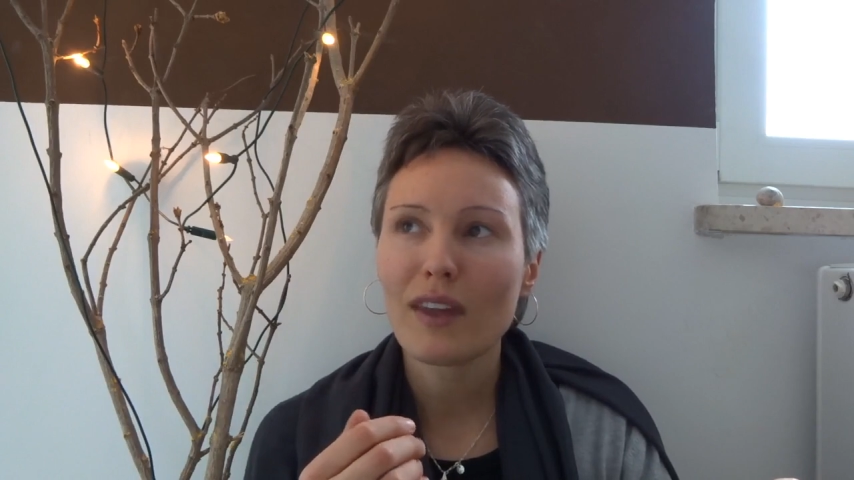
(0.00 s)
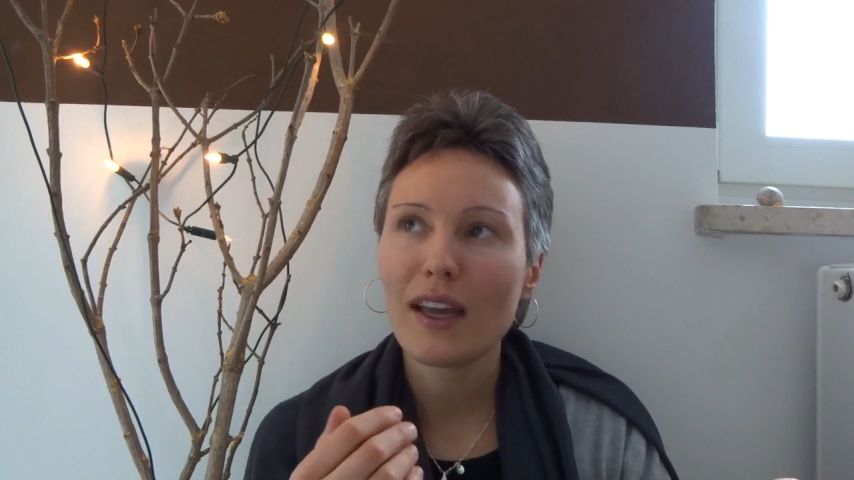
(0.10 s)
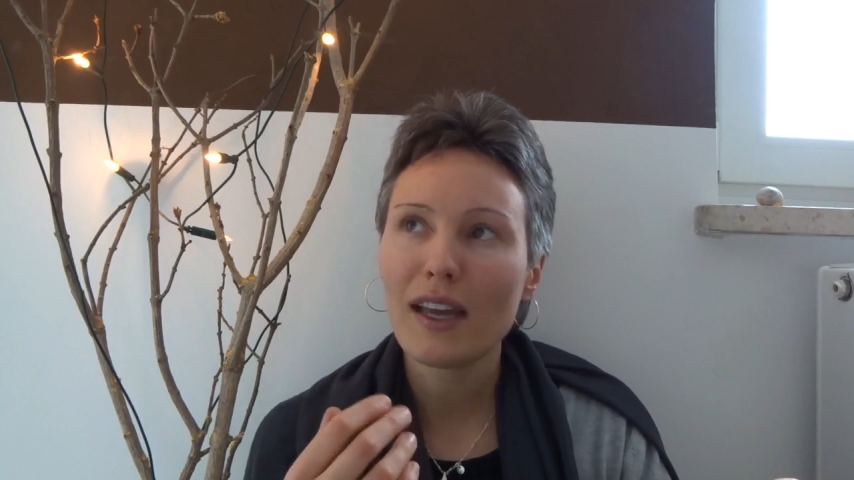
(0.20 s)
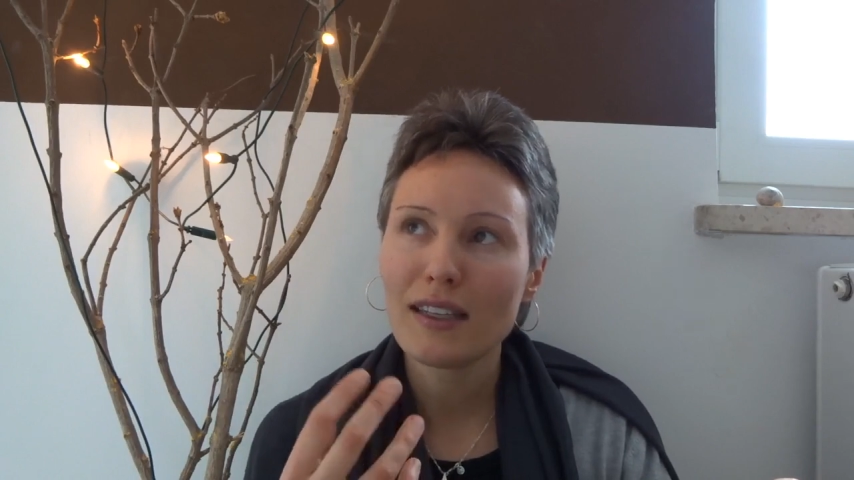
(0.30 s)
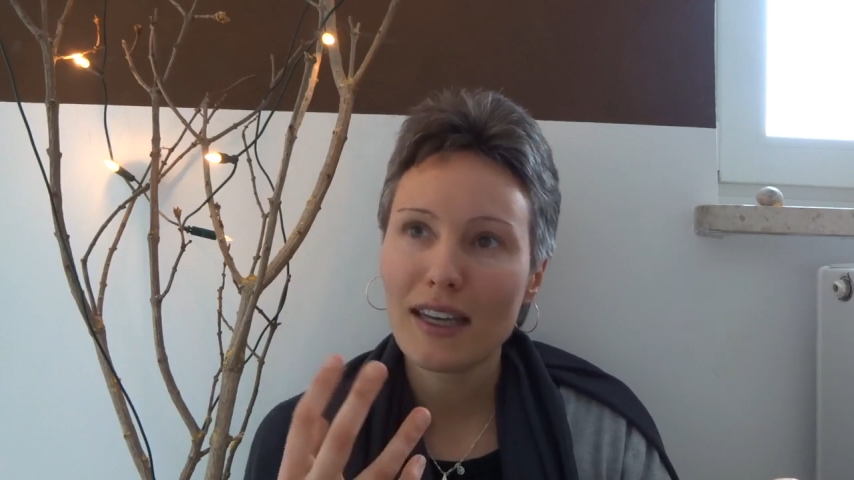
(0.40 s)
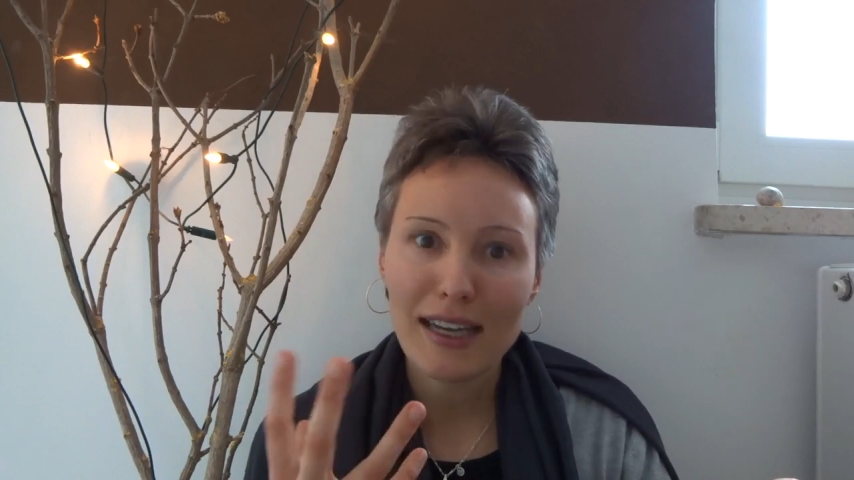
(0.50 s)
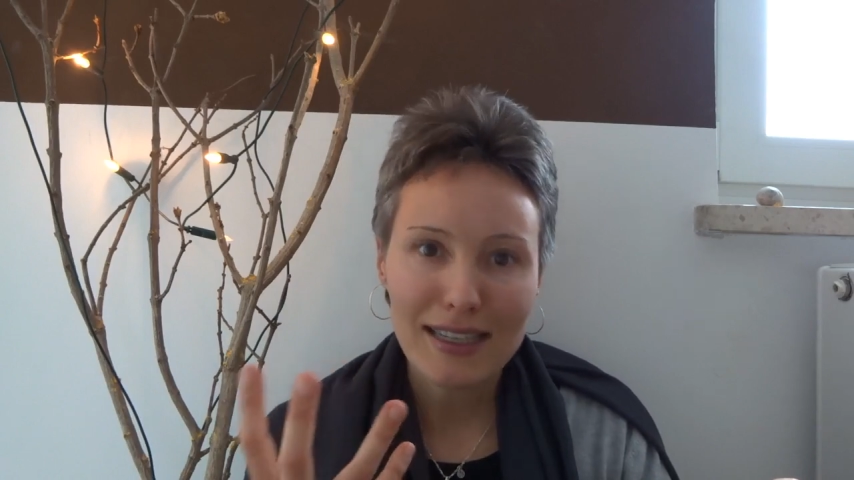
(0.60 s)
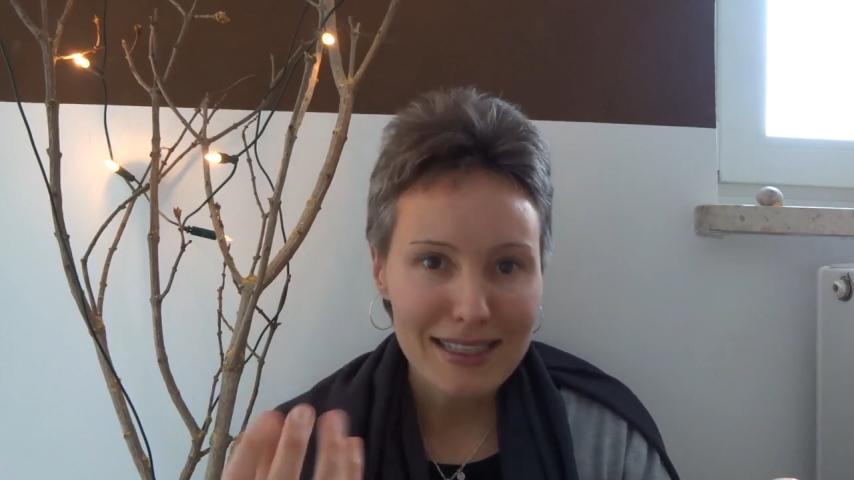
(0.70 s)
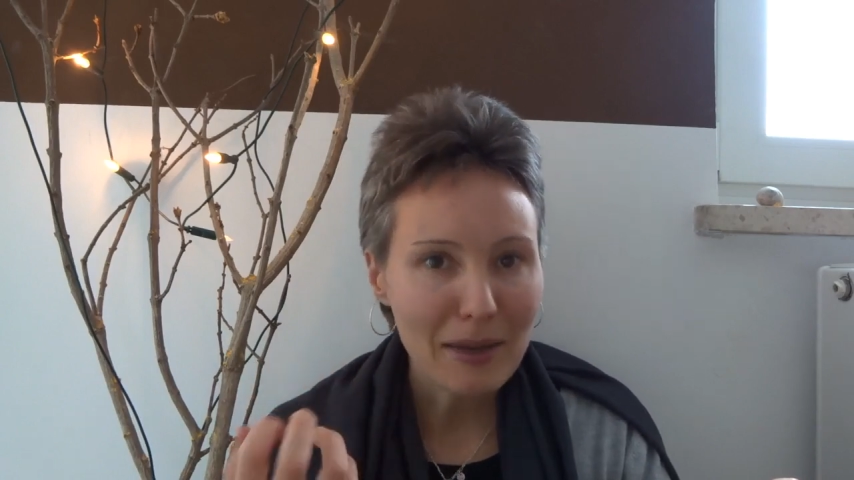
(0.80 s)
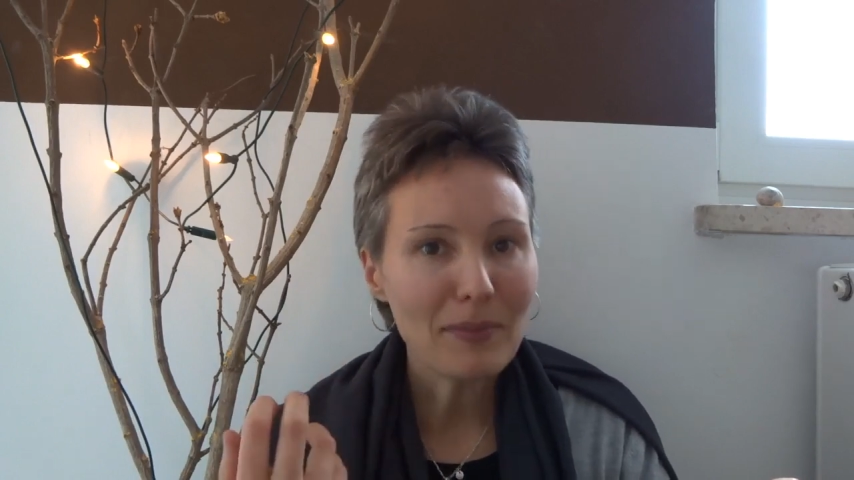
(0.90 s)
And I
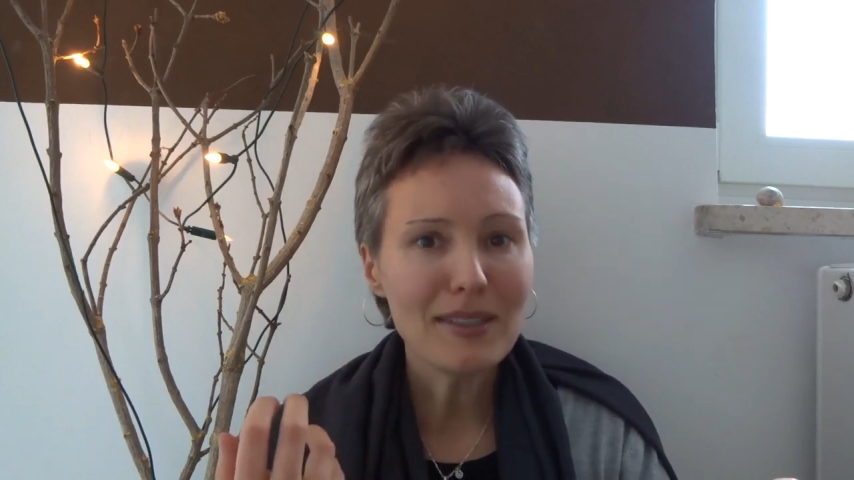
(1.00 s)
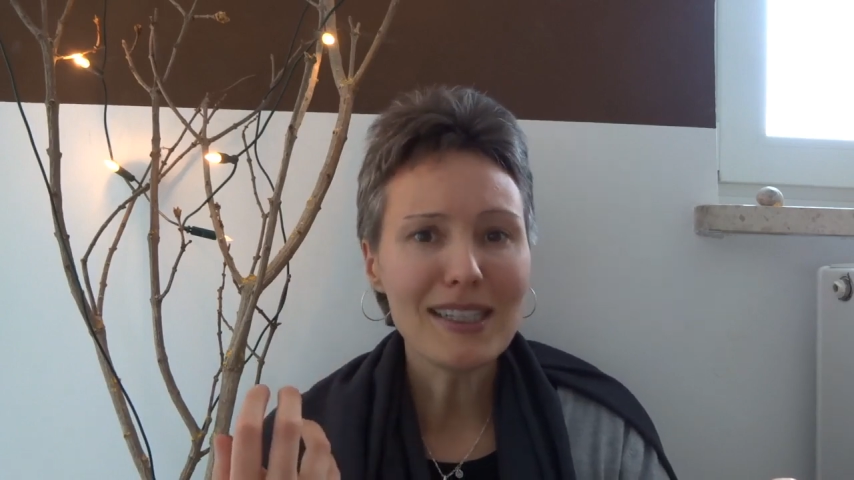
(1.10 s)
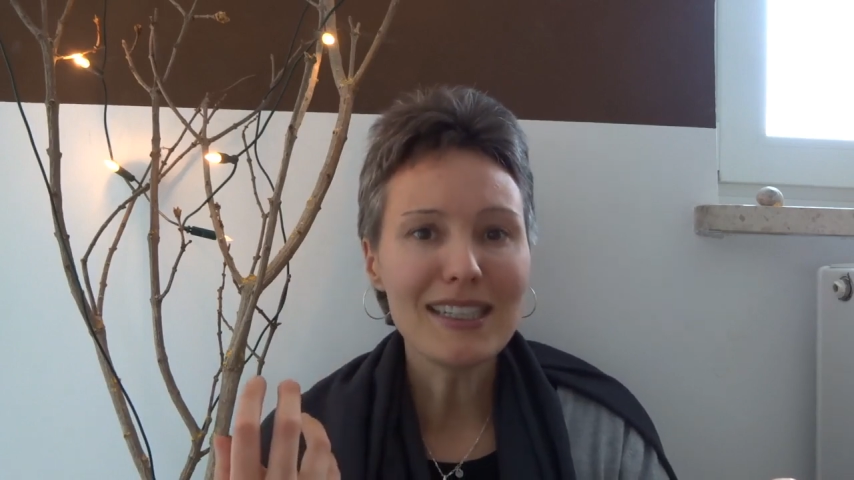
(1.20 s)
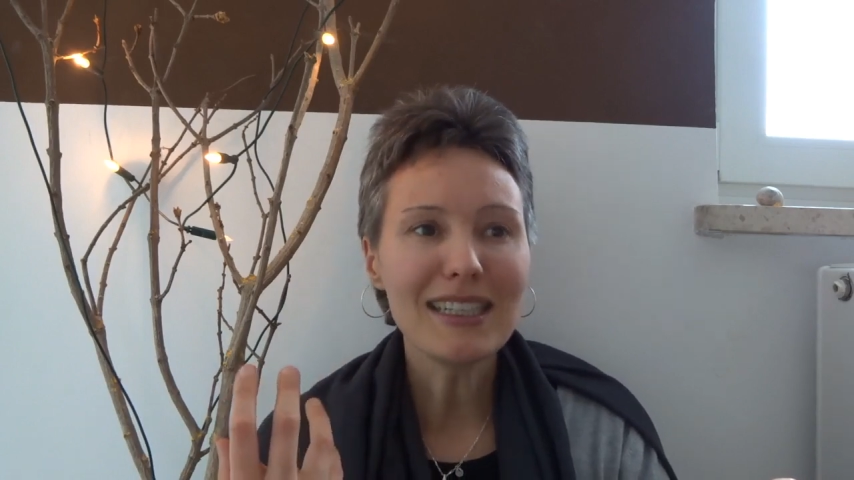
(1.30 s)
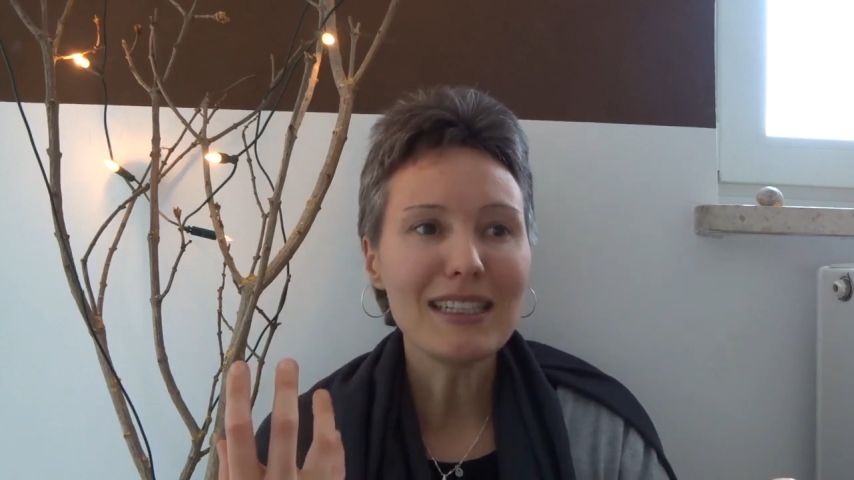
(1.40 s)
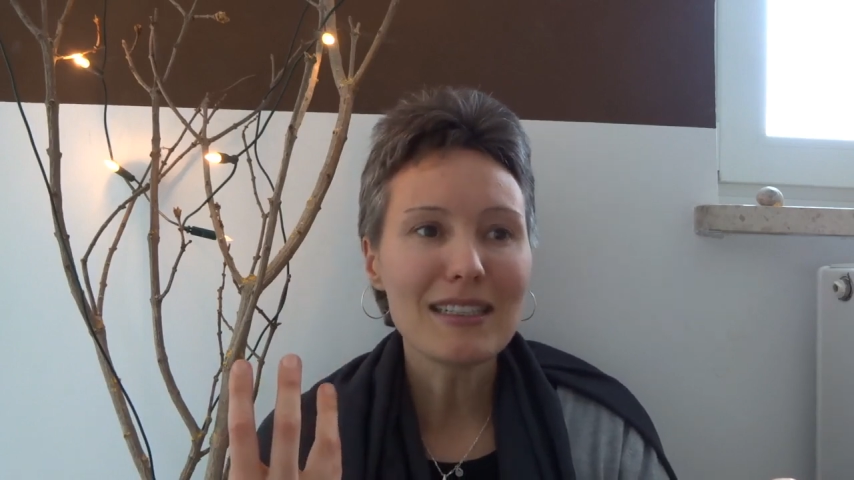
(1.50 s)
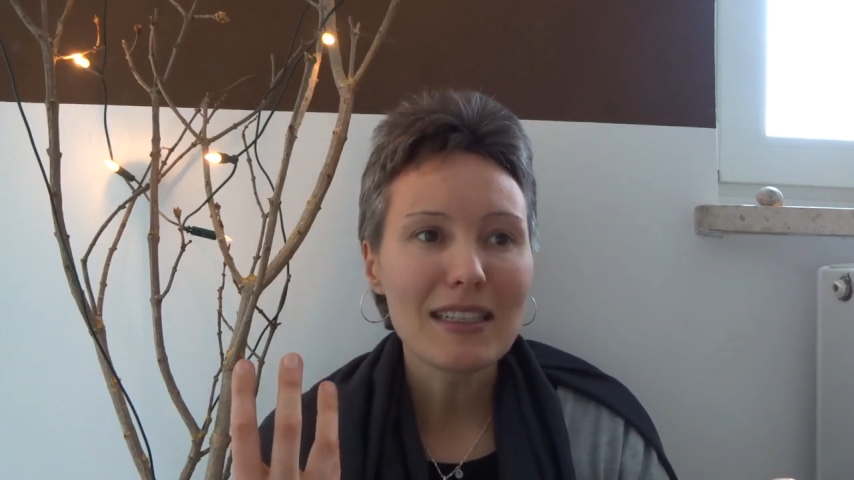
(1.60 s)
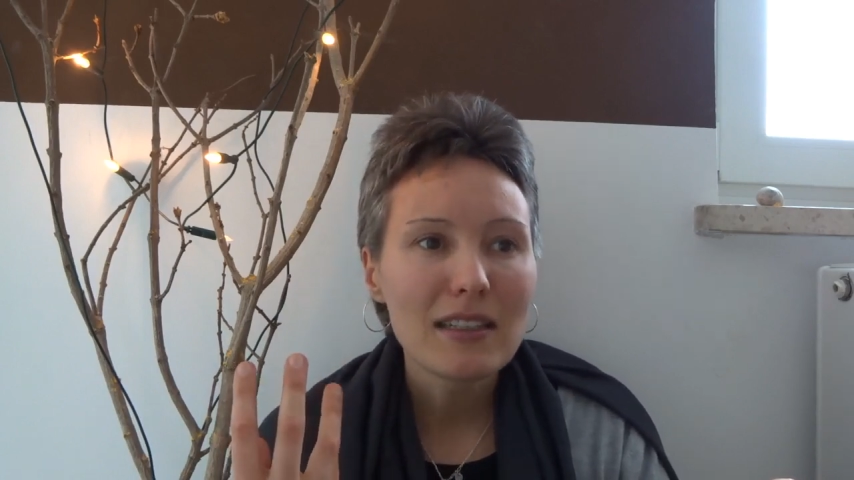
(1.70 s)
accepted it,